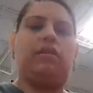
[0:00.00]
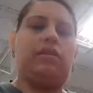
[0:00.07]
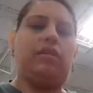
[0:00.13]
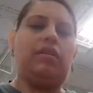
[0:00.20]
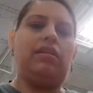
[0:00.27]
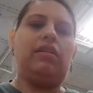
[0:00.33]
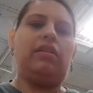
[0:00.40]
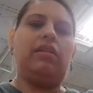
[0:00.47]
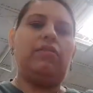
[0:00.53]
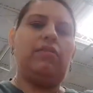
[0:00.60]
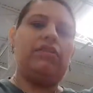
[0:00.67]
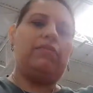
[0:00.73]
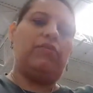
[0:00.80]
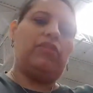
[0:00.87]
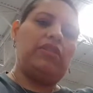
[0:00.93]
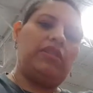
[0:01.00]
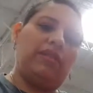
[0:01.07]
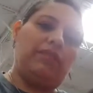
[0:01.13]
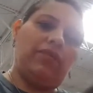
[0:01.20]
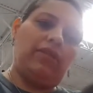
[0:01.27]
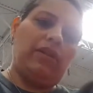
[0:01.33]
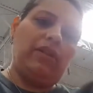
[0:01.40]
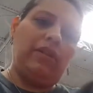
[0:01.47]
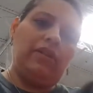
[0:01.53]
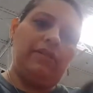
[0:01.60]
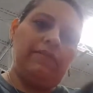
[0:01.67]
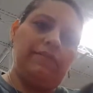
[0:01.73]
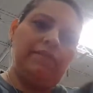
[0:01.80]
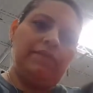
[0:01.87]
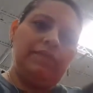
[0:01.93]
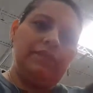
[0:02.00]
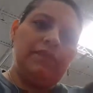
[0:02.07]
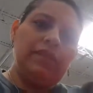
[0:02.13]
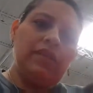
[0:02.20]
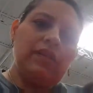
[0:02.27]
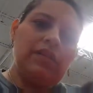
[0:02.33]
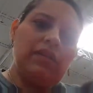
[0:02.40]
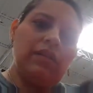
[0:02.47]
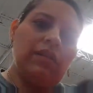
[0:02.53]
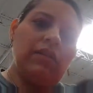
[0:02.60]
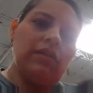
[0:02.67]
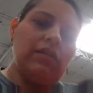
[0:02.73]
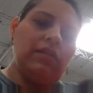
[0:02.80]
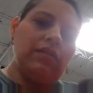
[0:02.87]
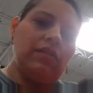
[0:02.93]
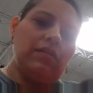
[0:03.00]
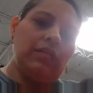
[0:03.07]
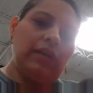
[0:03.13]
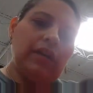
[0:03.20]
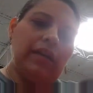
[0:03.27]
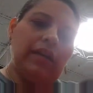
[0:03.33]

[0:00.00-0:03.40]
the the other one's more summery. So